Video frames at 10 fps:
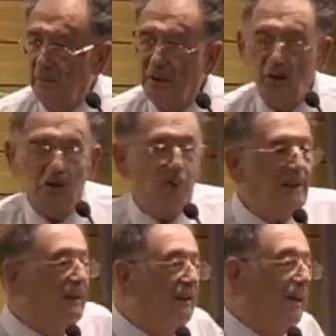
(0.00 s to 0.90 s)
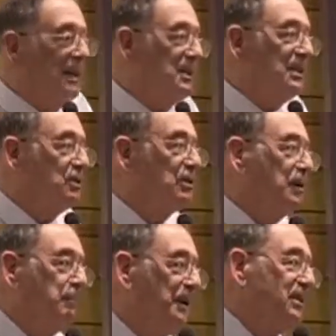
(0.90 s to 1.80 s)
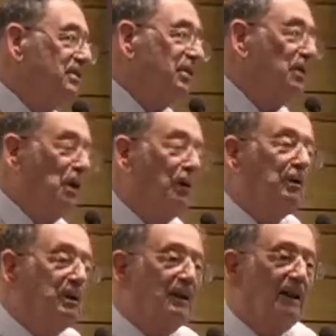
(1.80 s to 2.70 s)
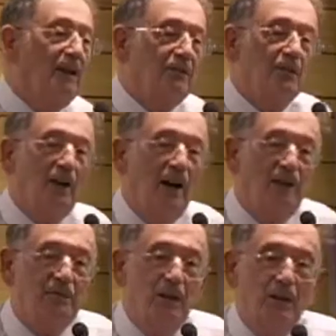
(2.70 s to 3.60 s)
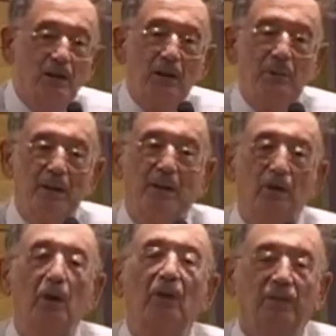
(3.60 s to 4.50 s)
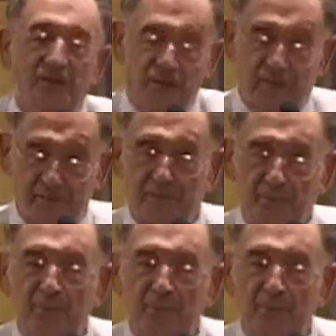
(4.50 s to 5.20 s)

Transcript: Because when, as these Europeans grow older, they have to have somebody to work for them.